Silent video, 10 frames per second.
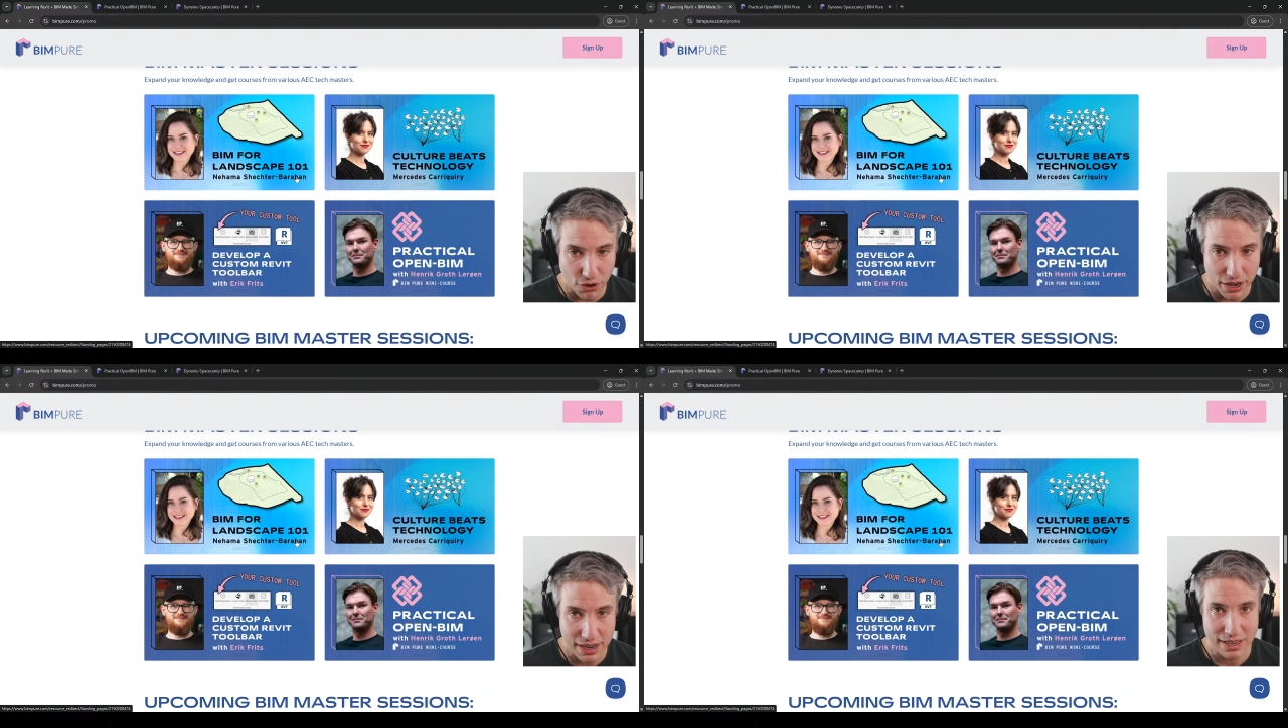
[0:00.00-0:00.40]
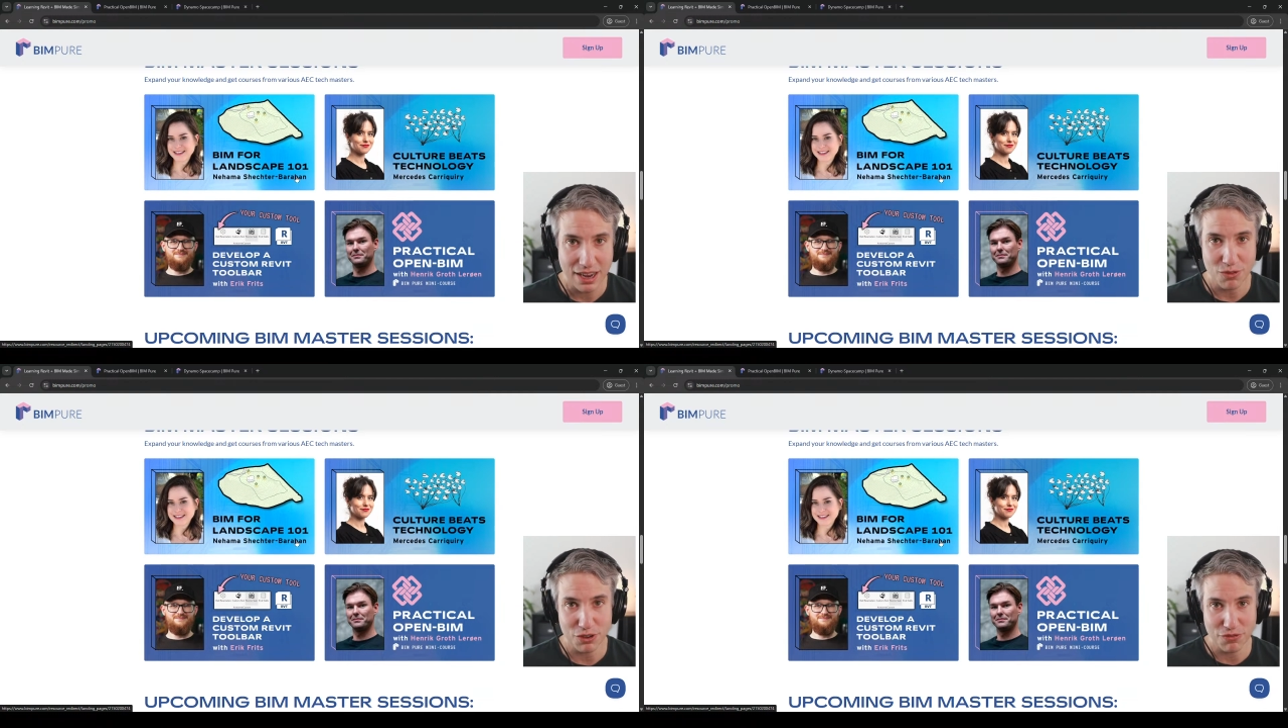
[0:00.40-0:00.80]
far
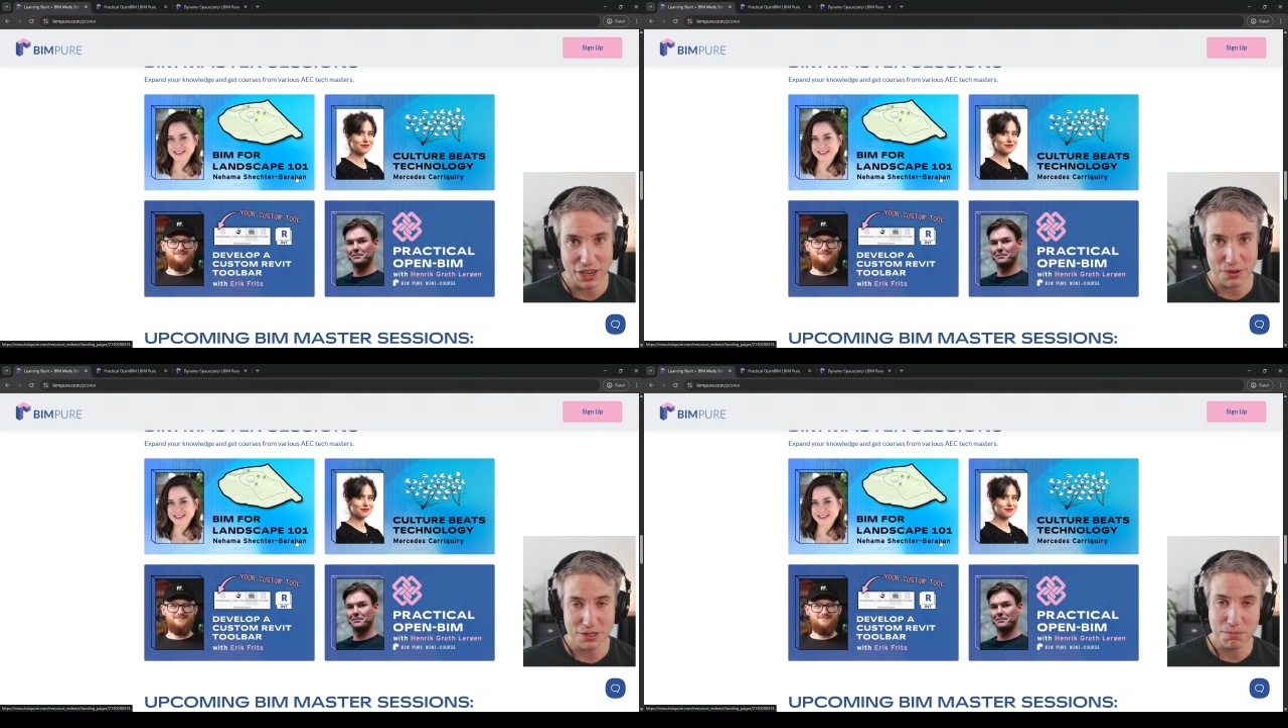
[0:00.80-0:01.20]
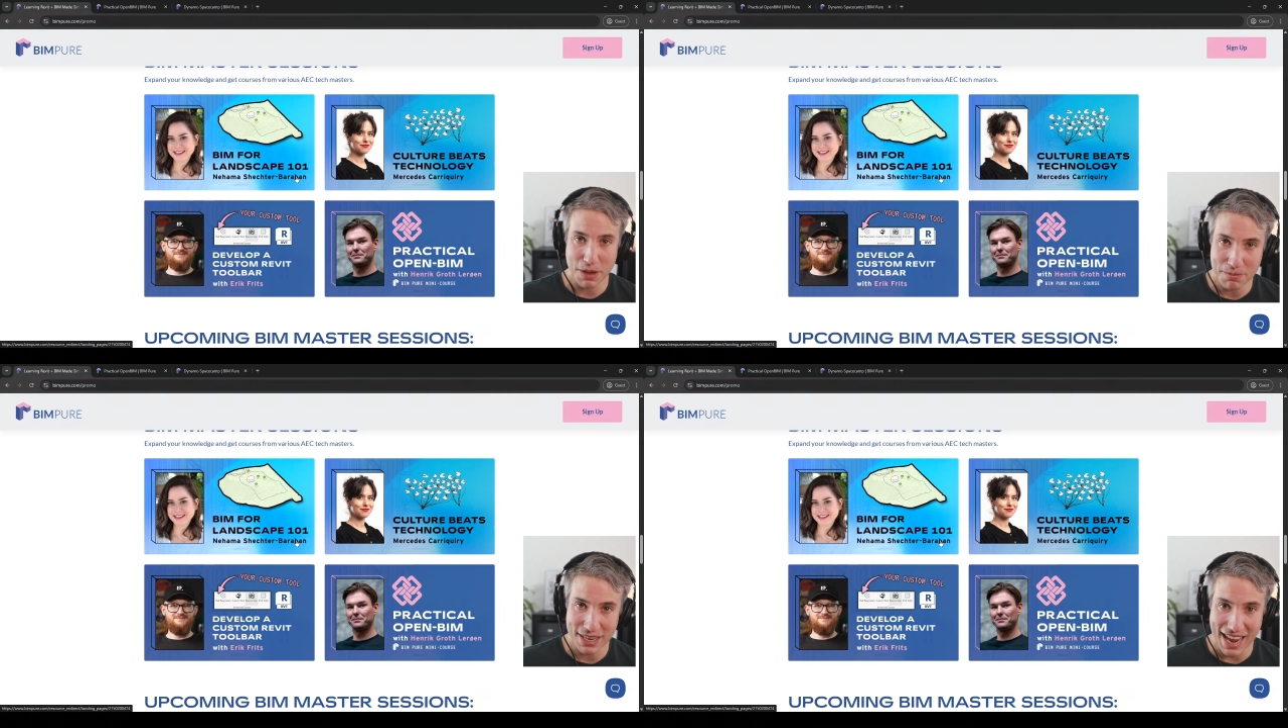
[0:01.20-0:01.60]
with various
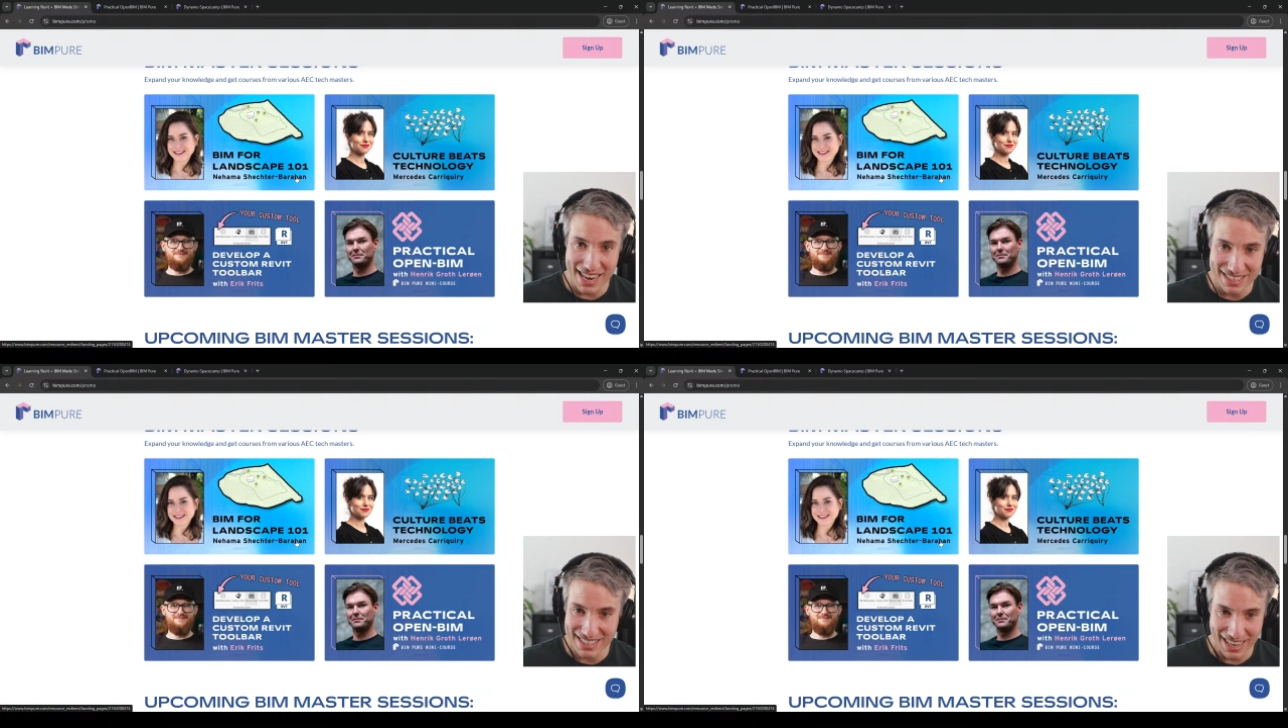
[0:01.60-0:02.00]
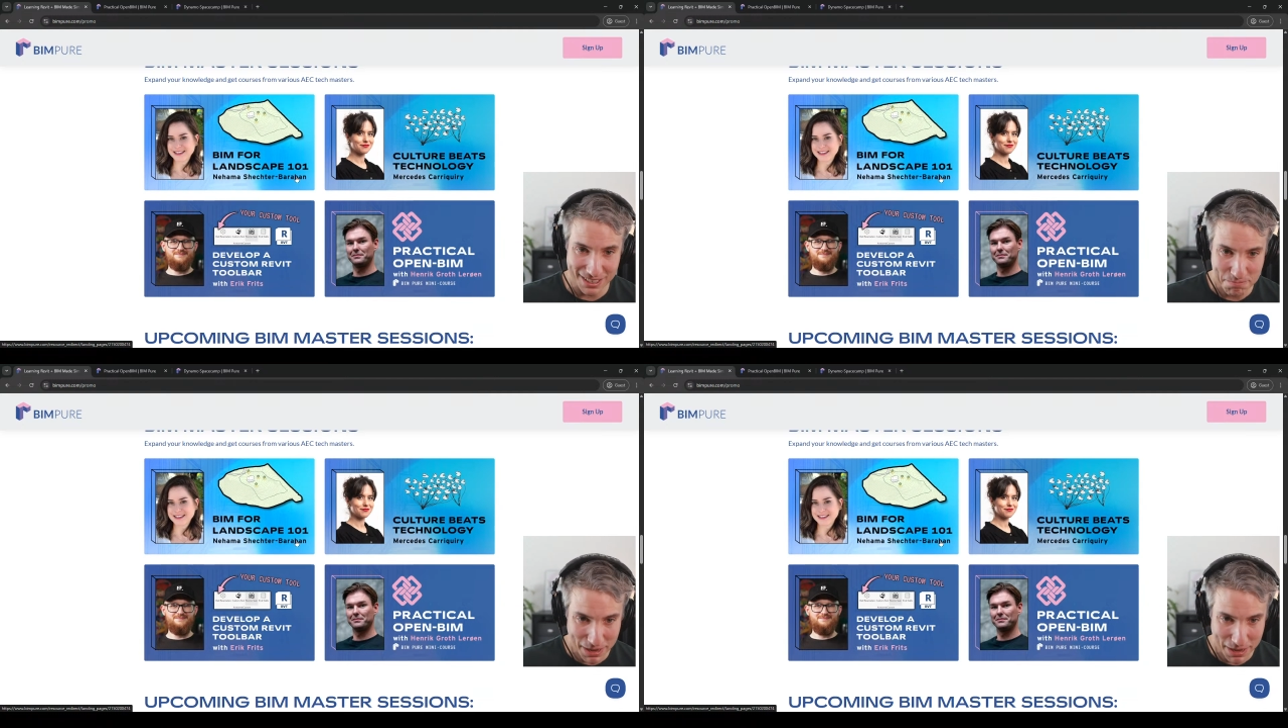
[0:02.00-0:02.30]
BIM and AC Tech